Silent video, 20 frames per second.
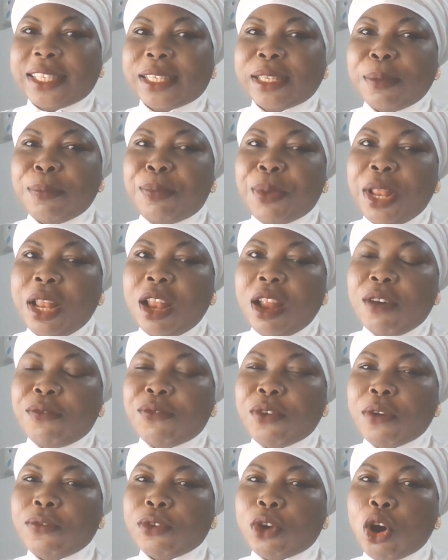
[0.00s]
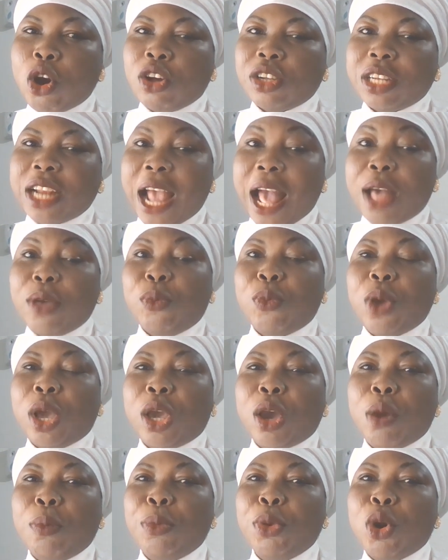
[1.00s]
The beloved of God, I
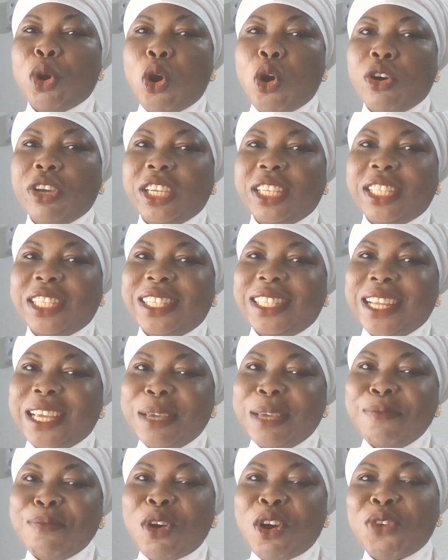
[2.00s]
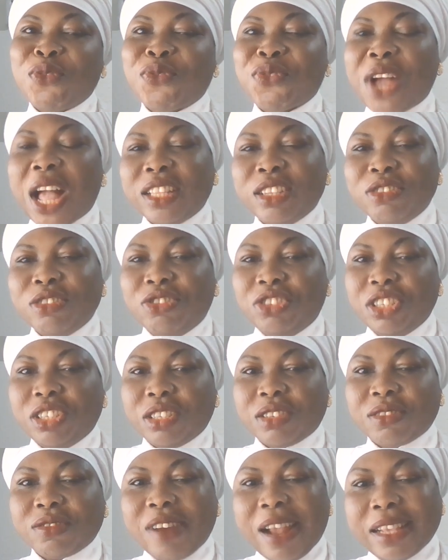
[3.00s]
welcome you all in the name of our Lord
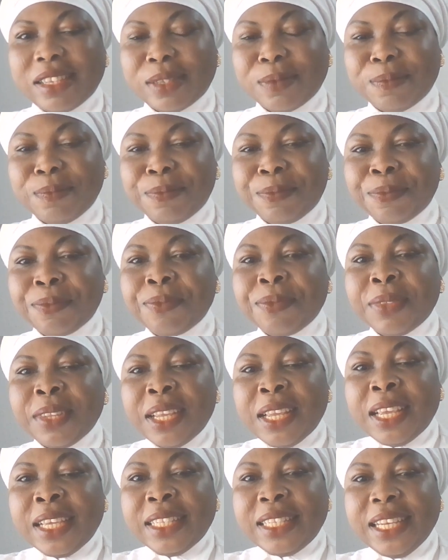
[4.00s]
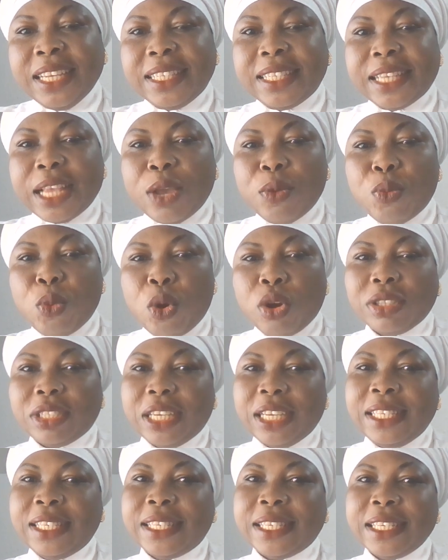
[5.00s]
Jesus Christ. This is a word
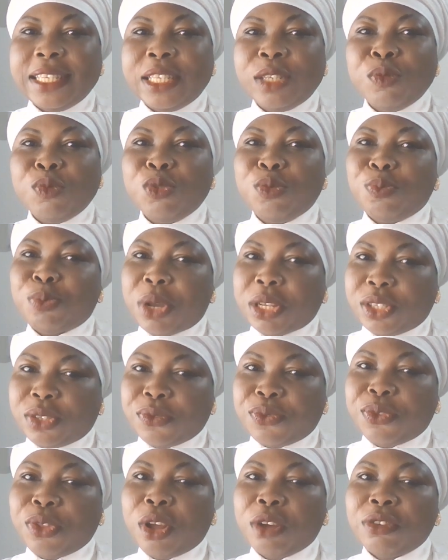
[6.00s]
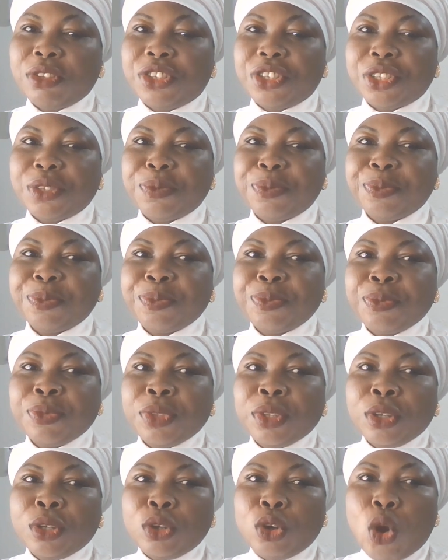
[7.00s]
in season with Pastor Flourish.
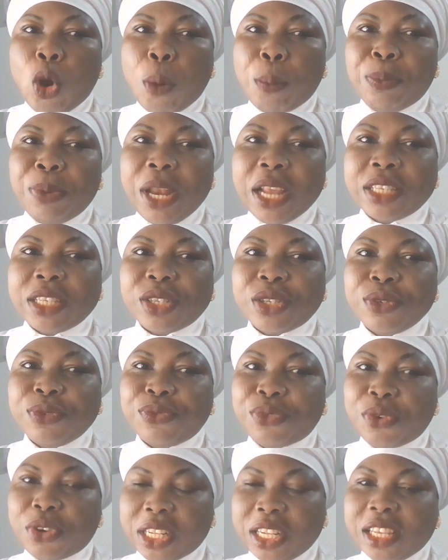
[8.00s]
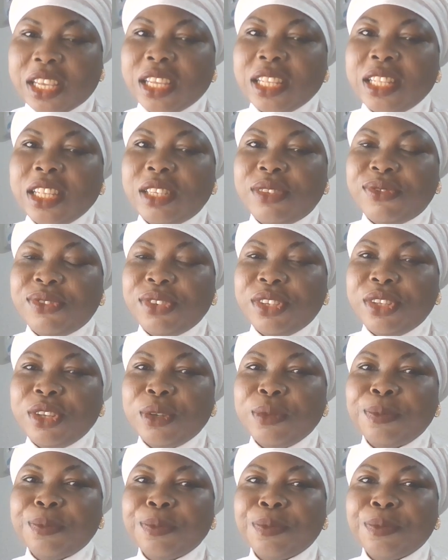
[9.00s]
God bless you for clicking this video.